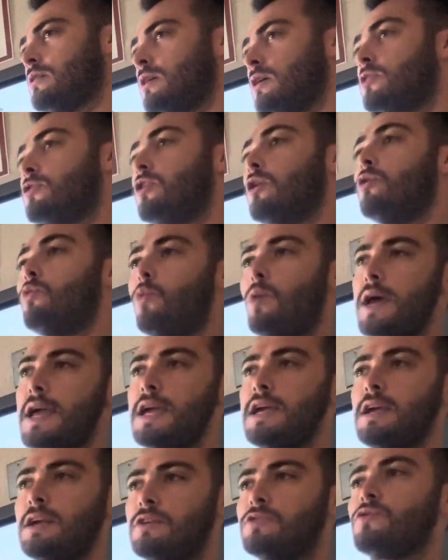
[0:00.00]
The
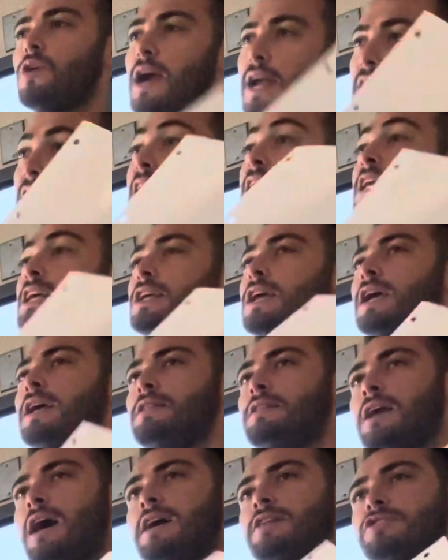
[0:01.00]
wings, right?
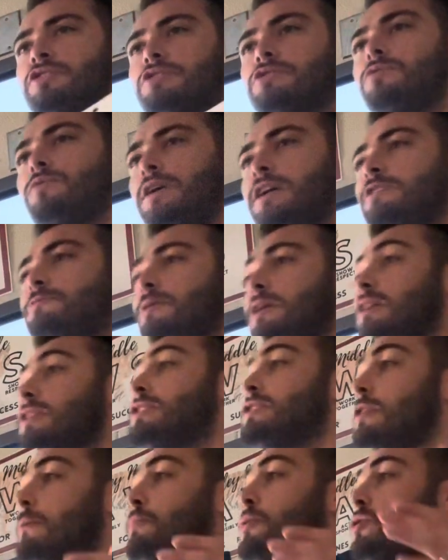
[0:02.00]
And not just the wings, but it's
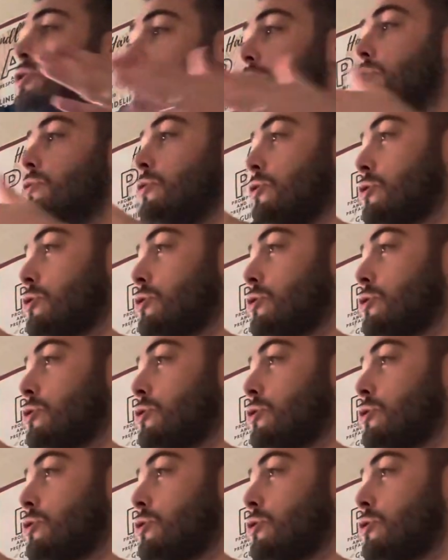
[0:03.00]
the particular